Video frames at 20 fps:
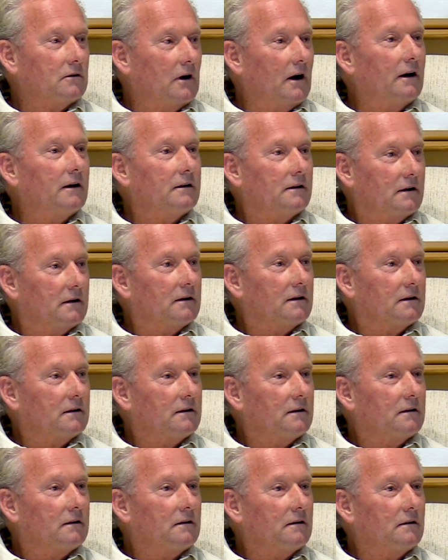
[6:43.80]
right?
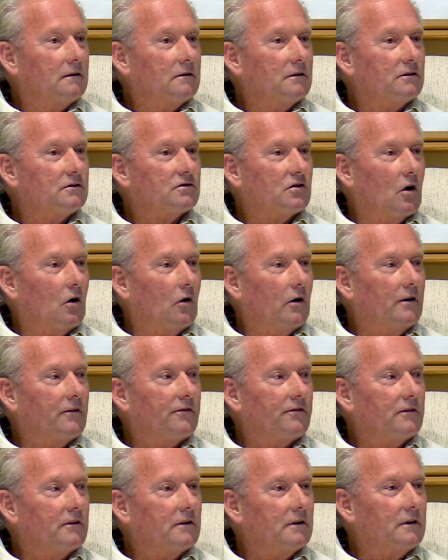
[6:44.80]
So
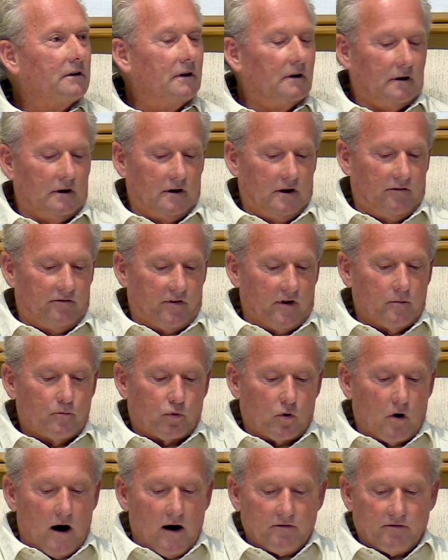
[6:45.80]
if if a
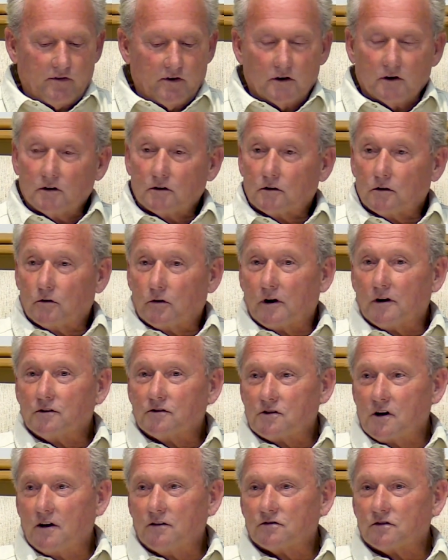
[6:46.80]
prophet, including
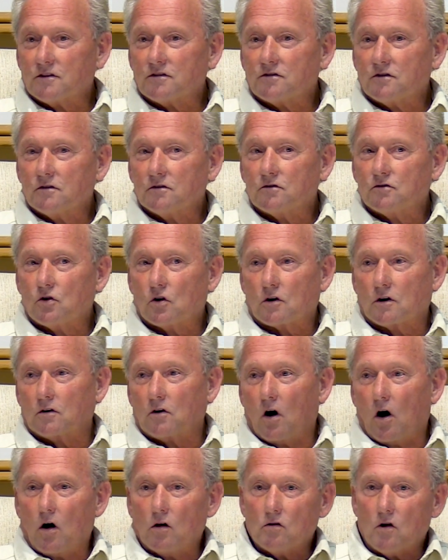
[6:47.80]
Jesus, took
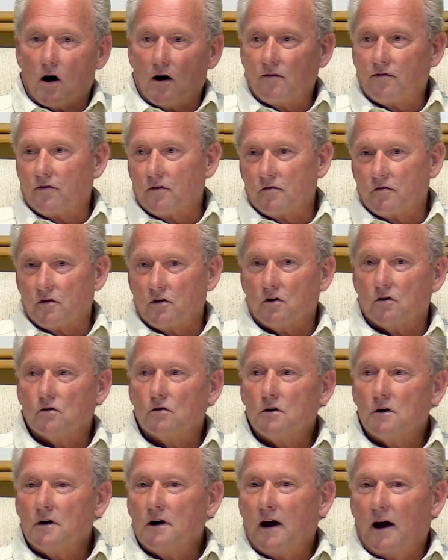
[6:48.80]
it all off of
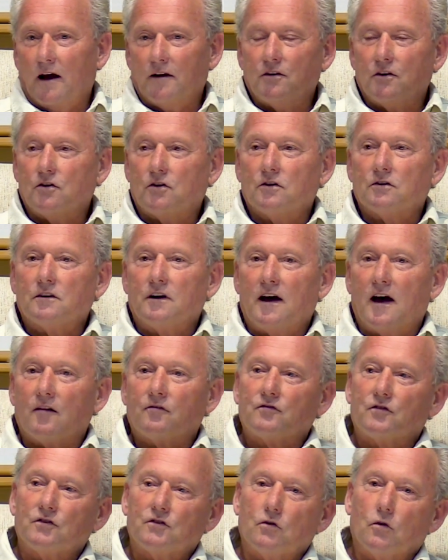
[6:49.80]
you and you didn't
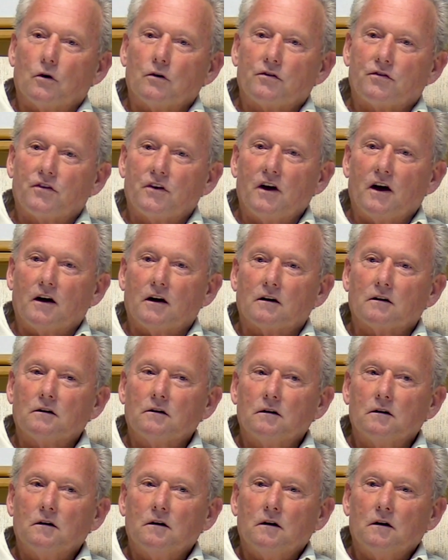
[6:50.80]
have to do a
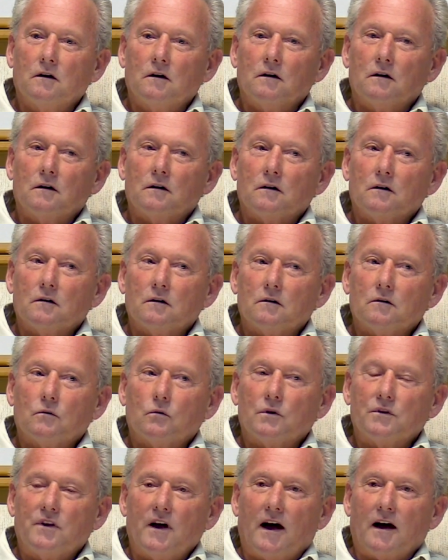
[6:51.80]
thing,
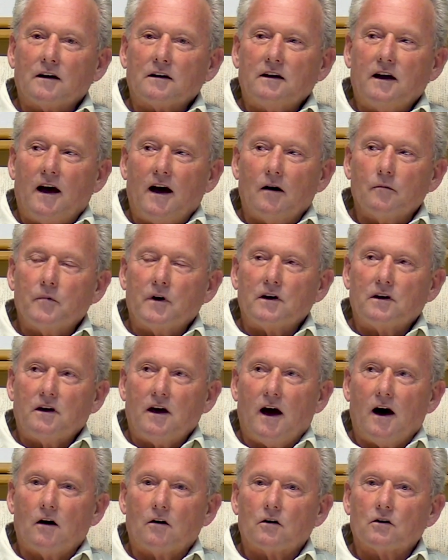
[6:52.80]
would that be
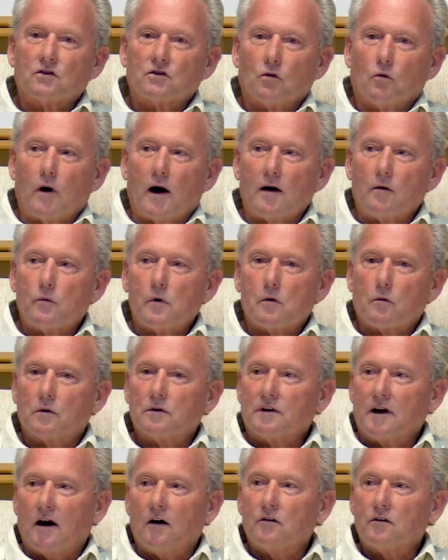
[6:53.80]
counter to why we
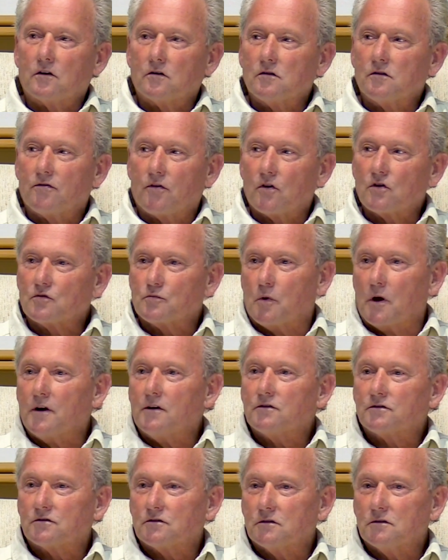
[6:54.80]
were down here in the first
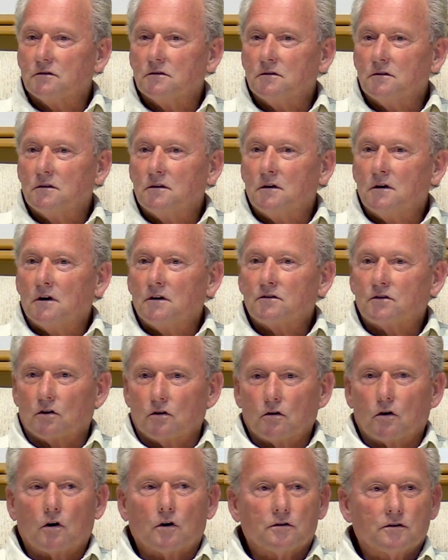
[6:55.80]
place?
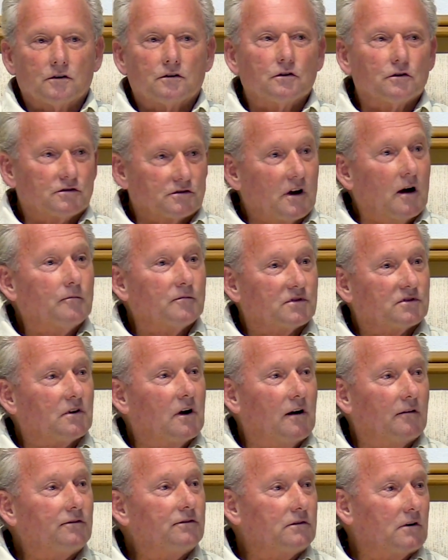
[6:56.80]
To learn to do some
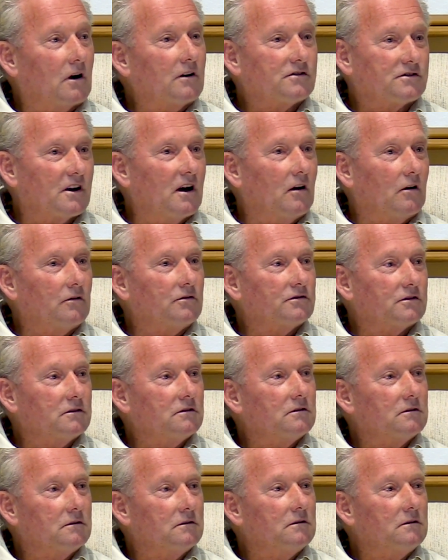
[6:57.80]
stuff
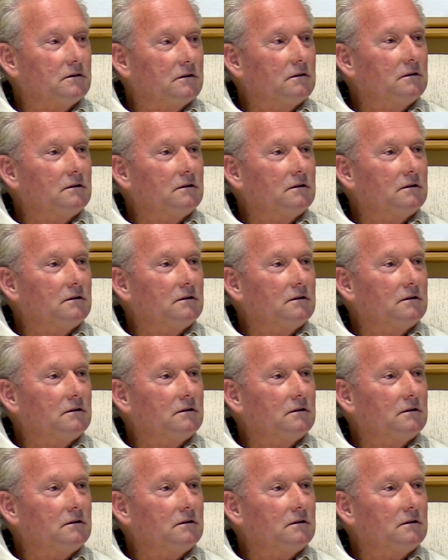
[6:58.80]
ourselves.